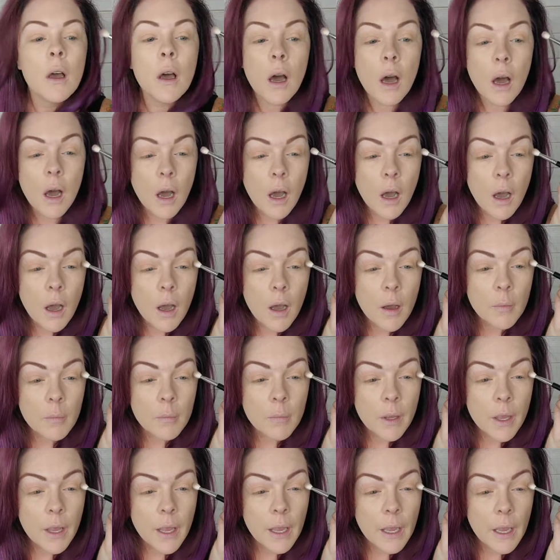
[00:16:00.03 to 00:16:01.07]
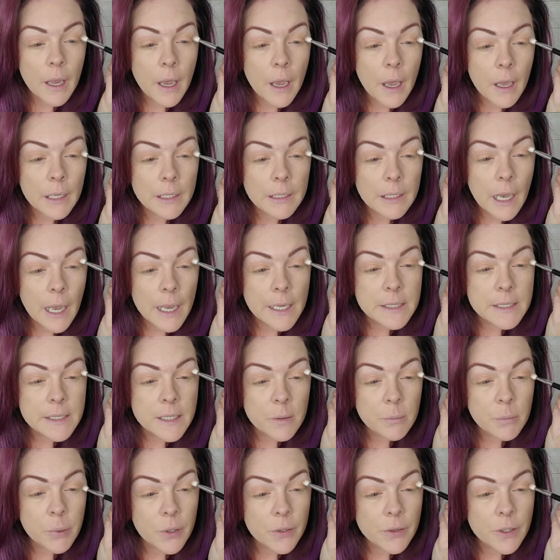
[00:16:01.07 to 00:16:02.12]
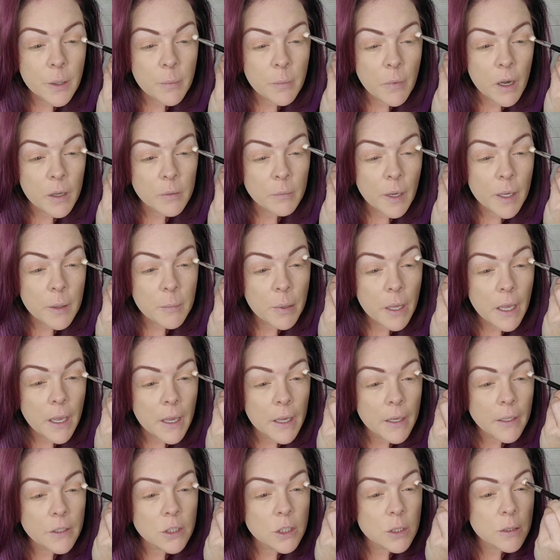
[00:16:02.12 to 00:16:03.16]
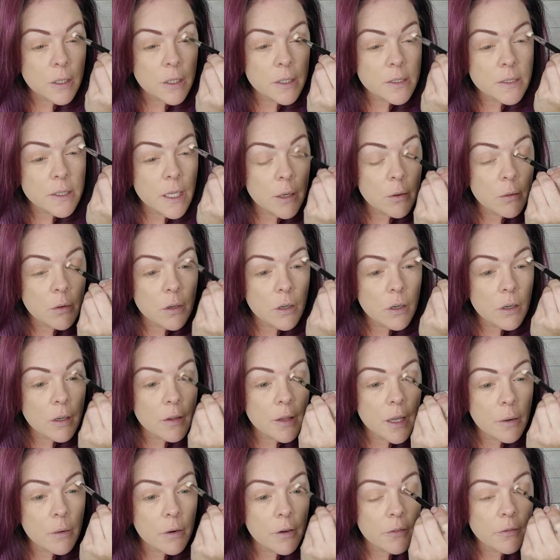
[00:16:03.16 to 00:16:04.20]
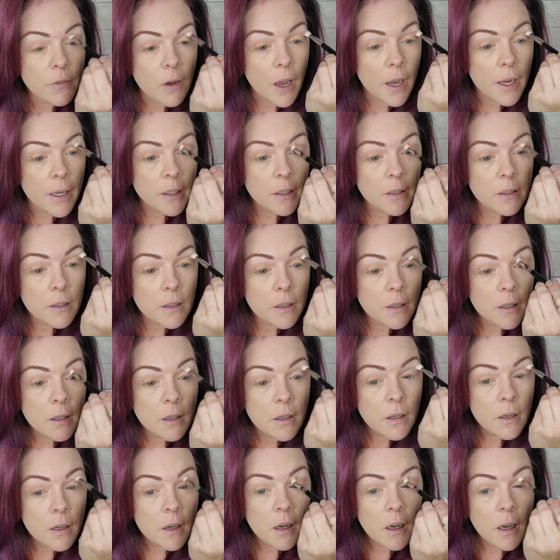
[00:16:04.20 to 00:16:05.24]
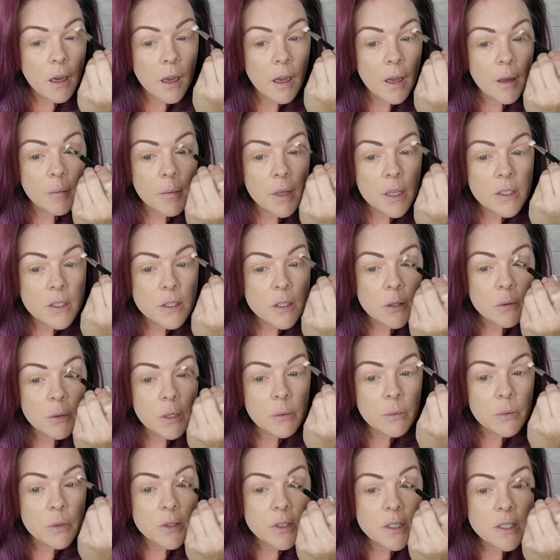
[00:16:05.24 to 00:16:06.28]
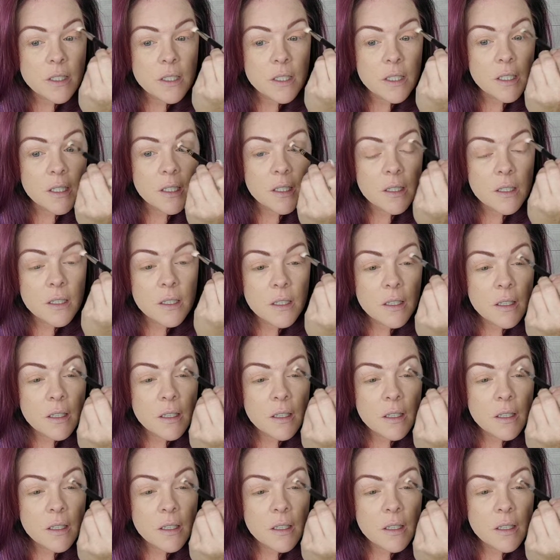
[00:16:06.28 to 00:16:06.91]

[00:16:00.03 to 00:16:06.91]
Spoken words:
And I did put them on my page because they were fine. So we will see.